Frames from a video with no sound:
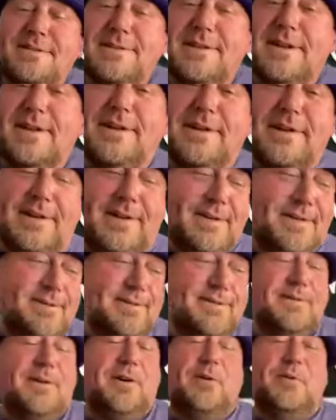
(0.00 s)
No, uh,
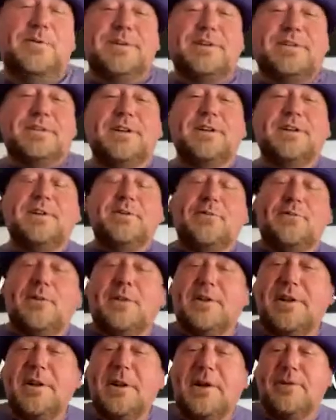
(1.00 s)
always sunny in
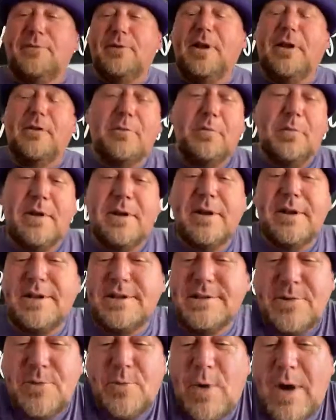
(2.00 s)
Philadelphia. Everybody needs
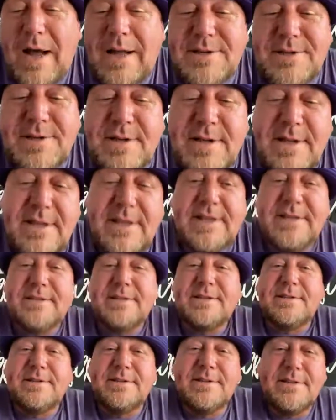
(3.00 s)
to watch it and
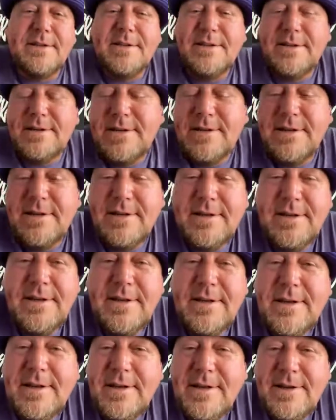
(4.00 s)
listens.
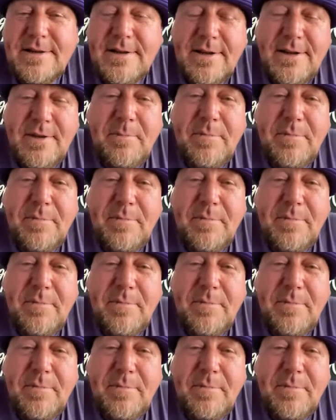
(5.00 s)
hey,